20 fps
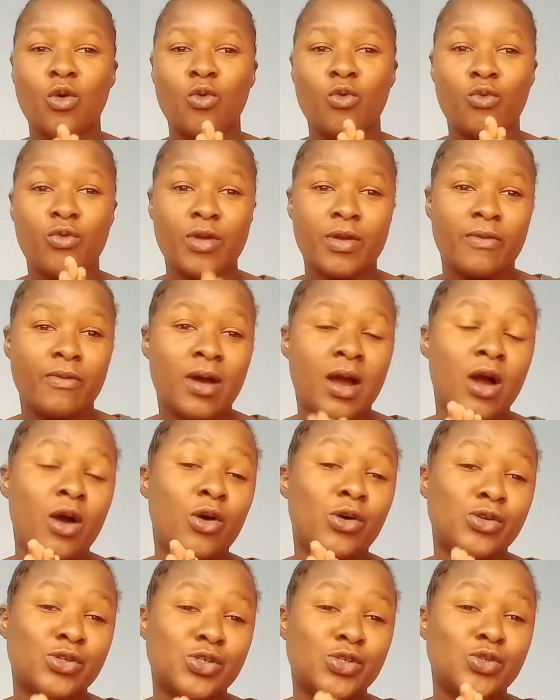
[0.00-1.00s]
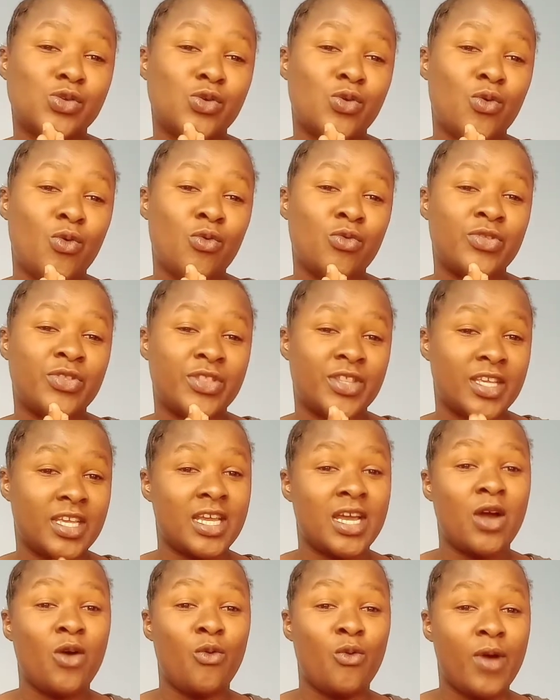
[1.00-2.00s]
We were also
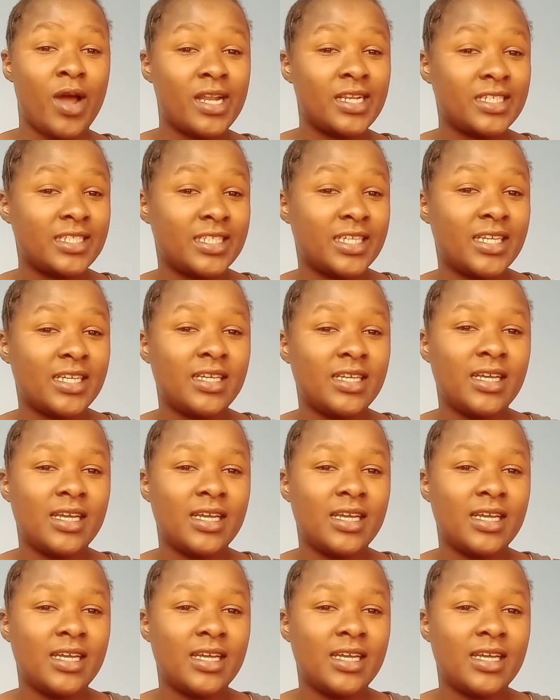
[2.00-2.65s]
there one day,